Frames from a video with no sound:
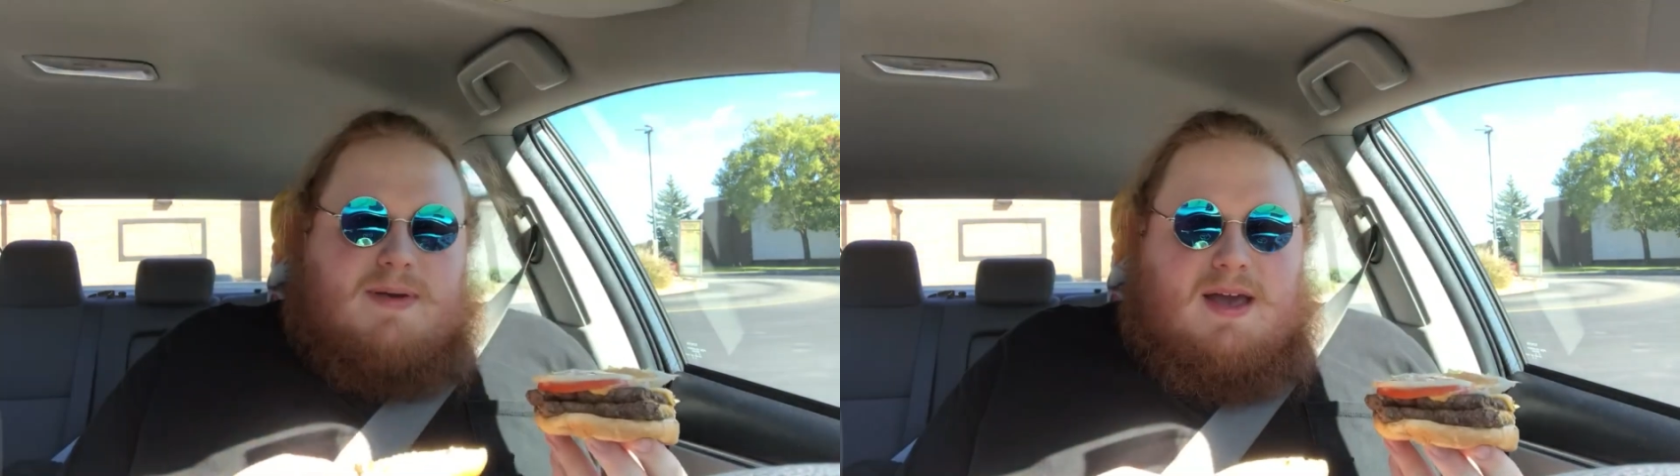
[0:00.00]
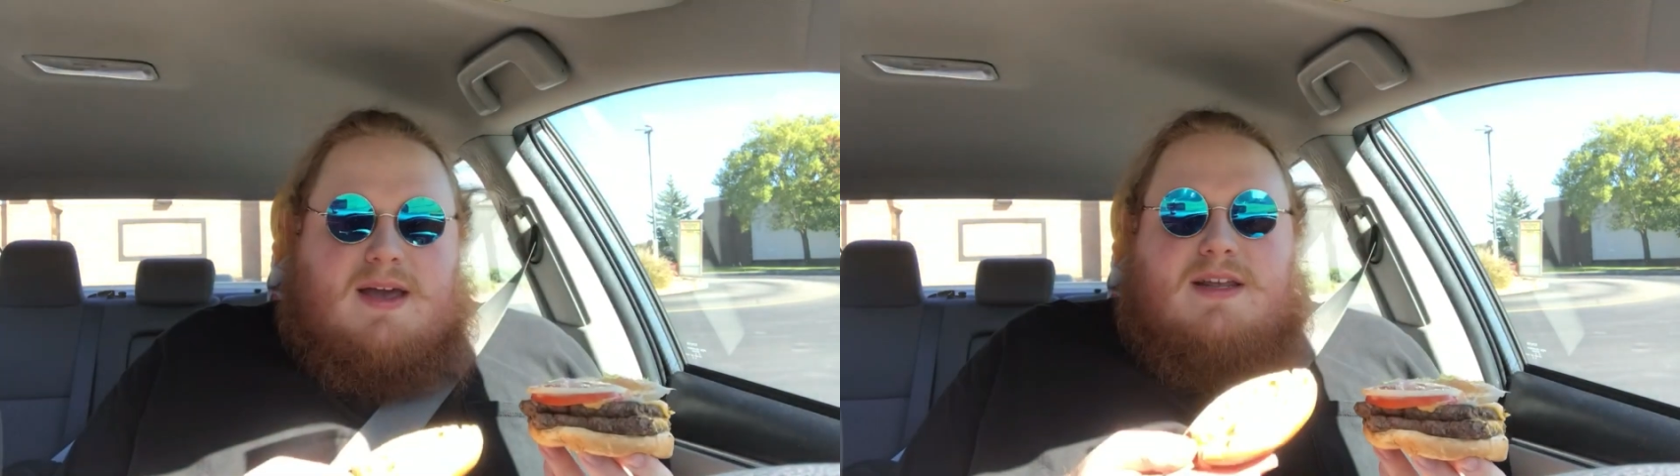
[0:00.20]

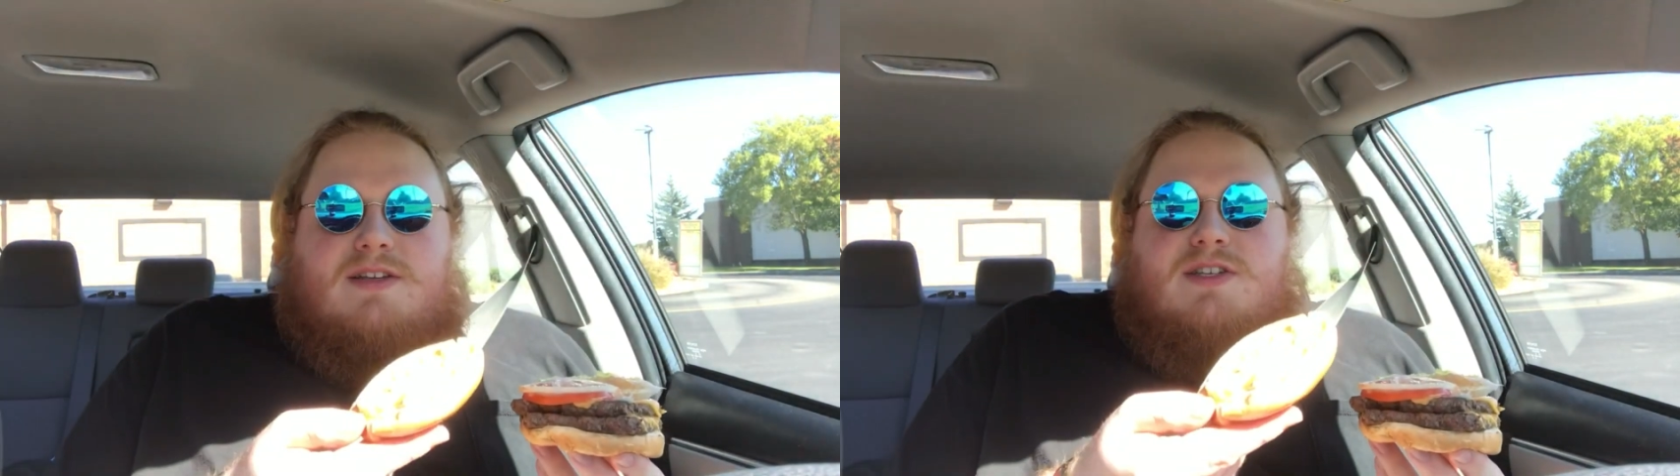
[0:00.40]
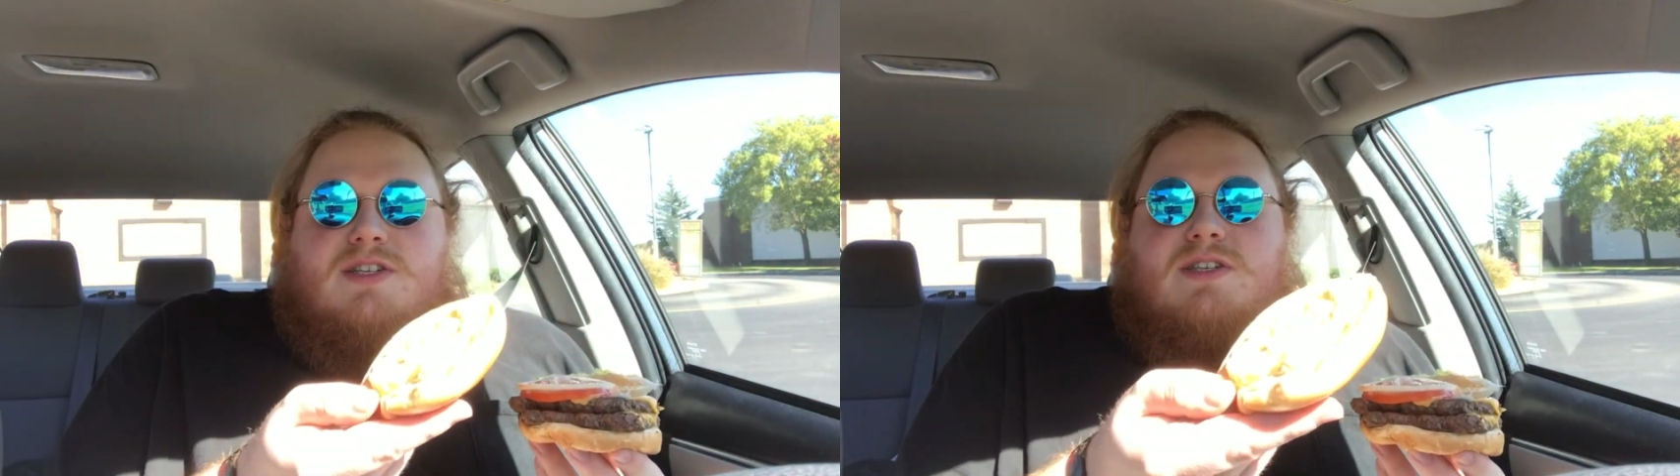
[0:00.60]
Patty
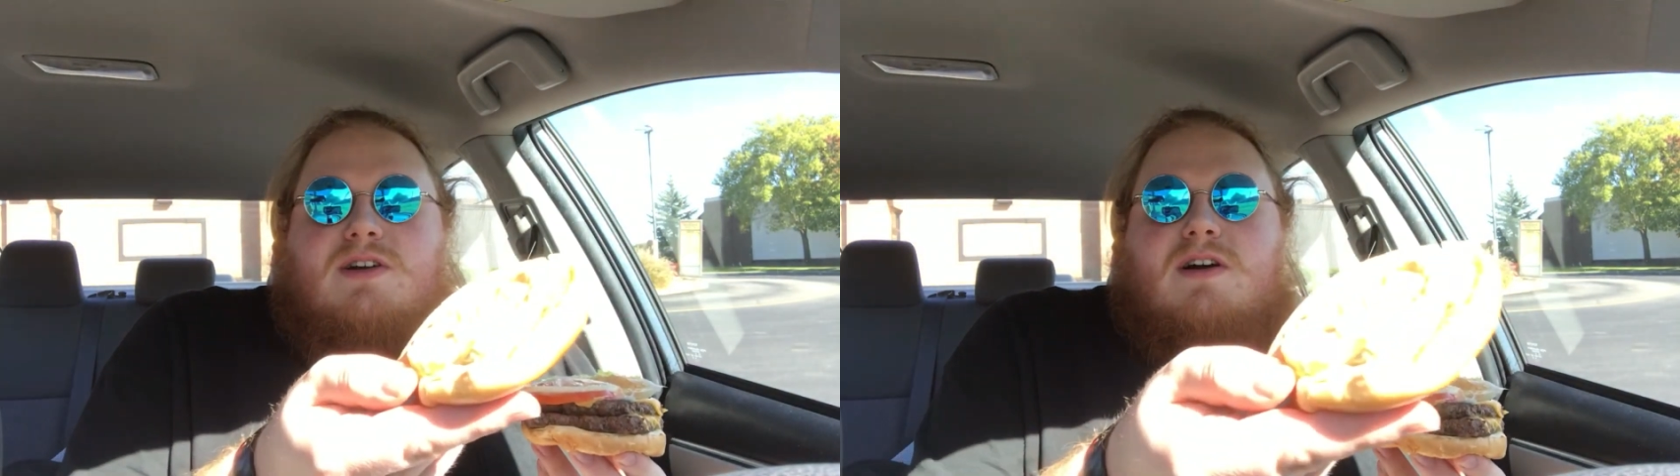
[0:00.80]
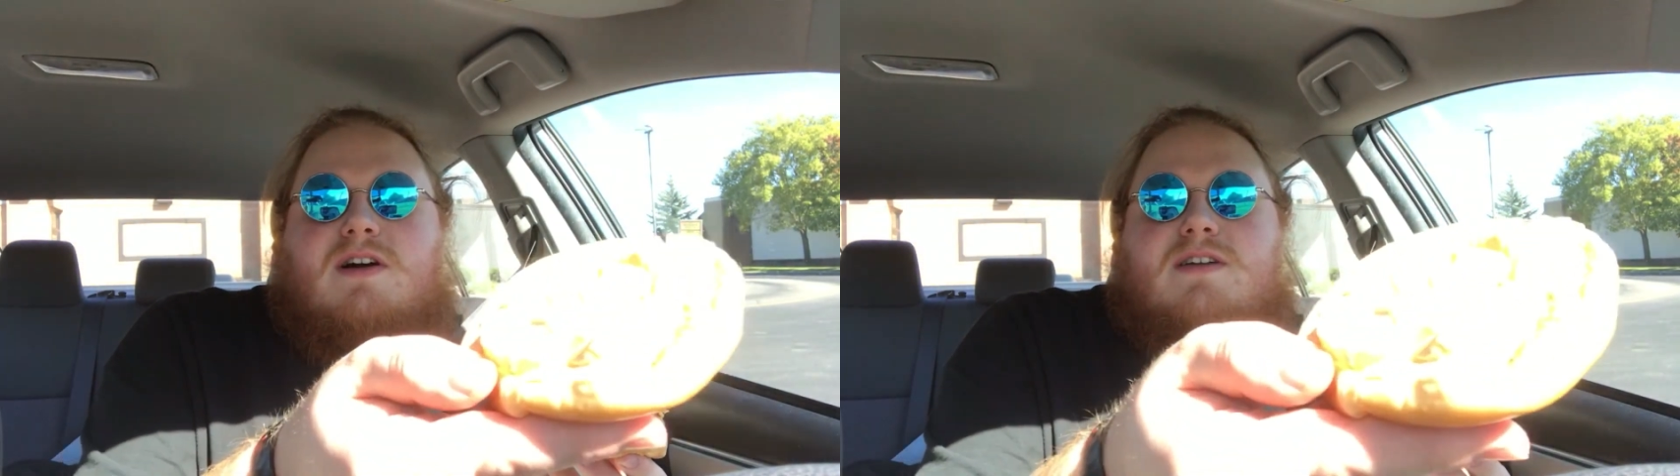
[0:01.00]

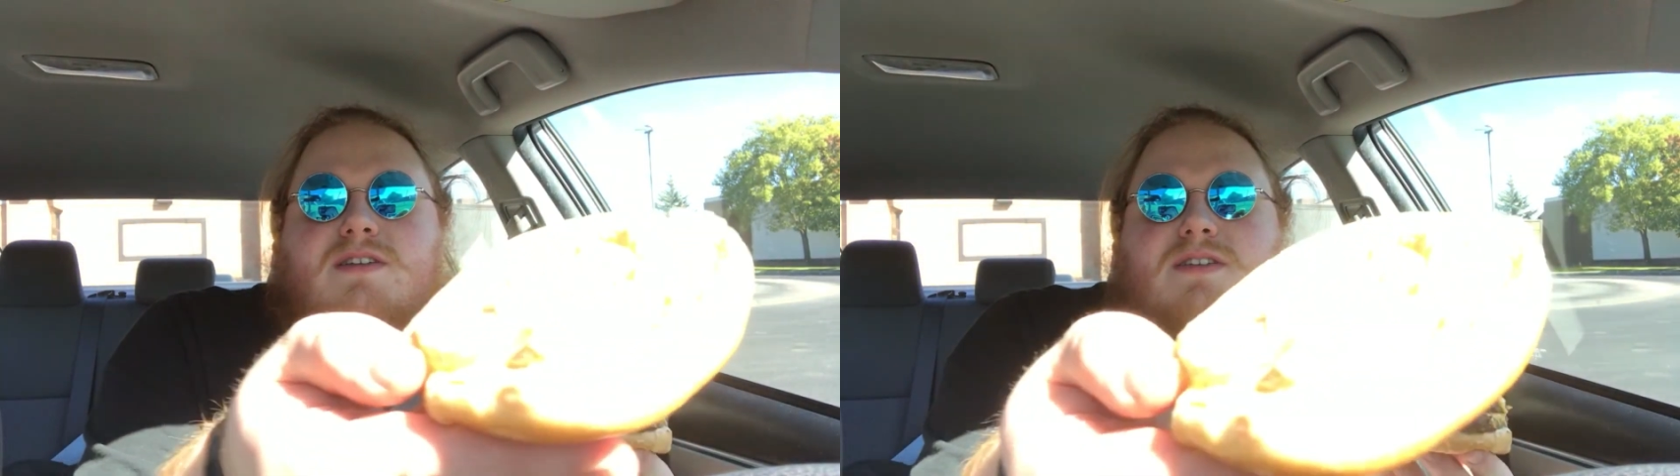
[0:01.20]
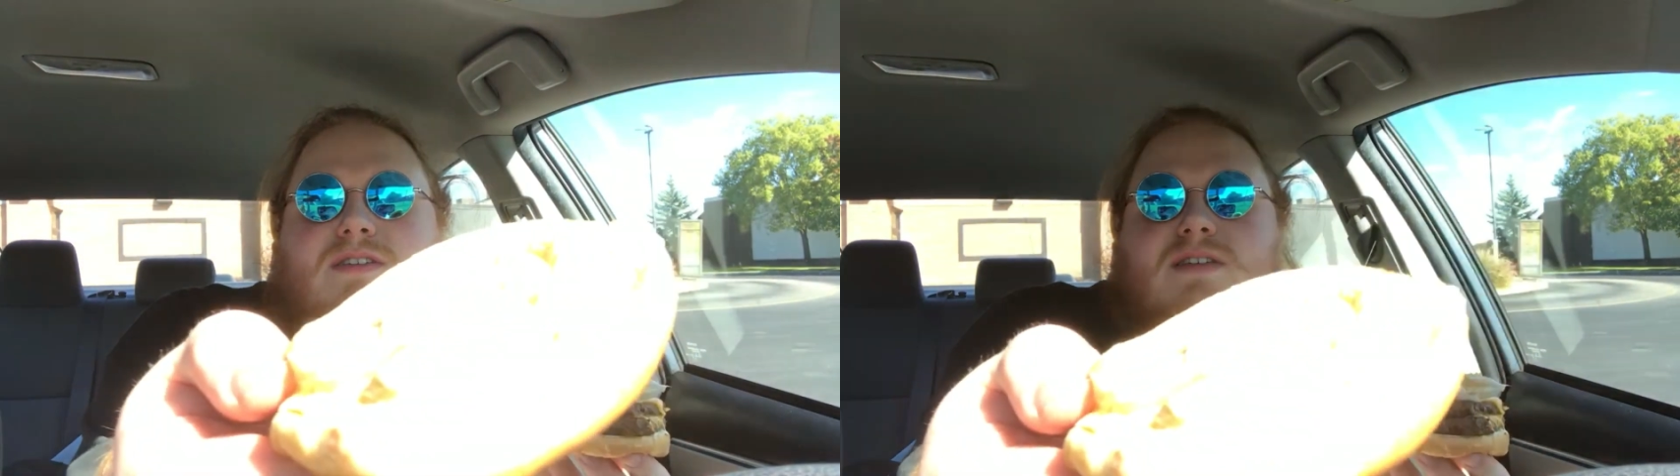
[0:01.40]

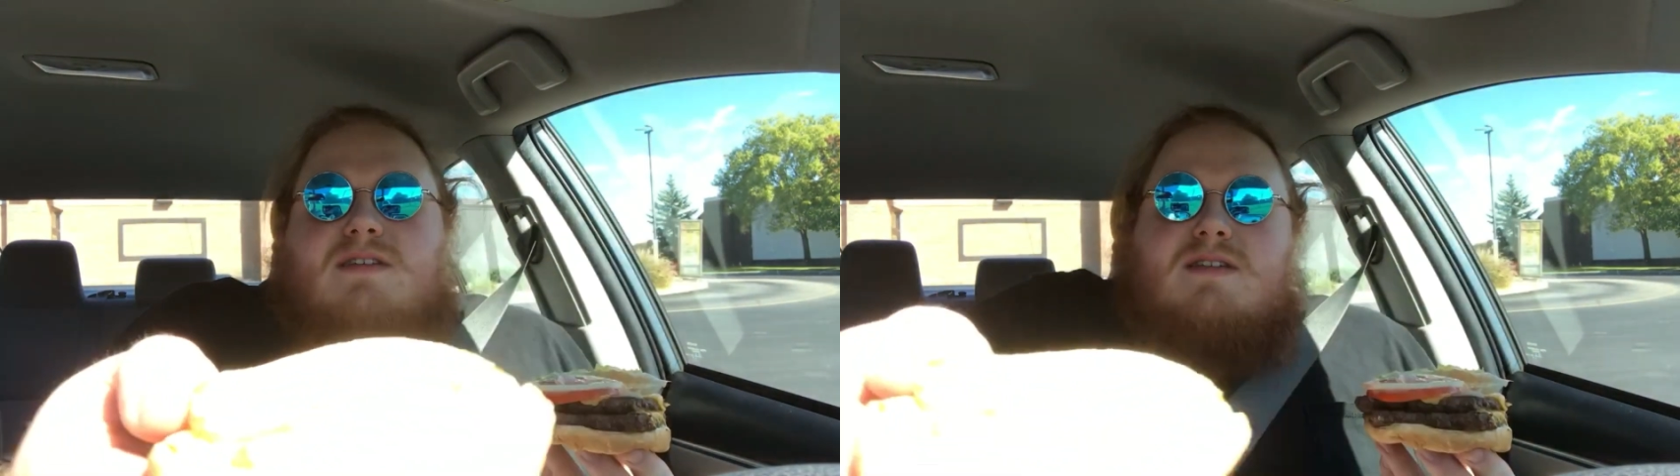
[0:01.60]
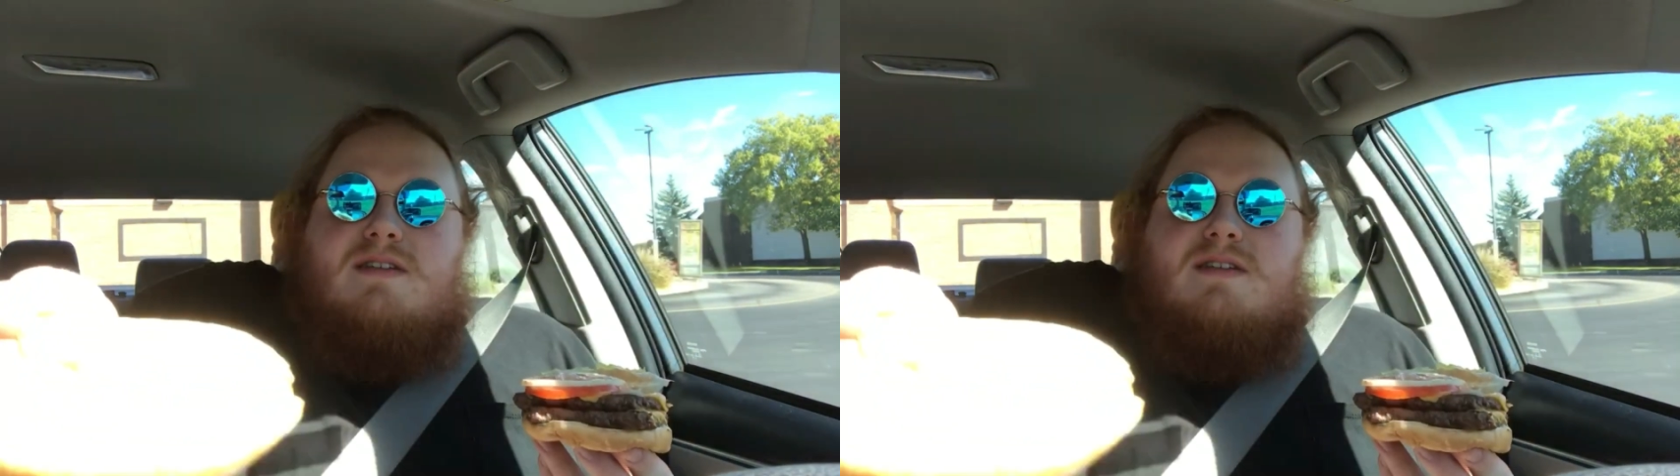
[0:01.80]
sauce.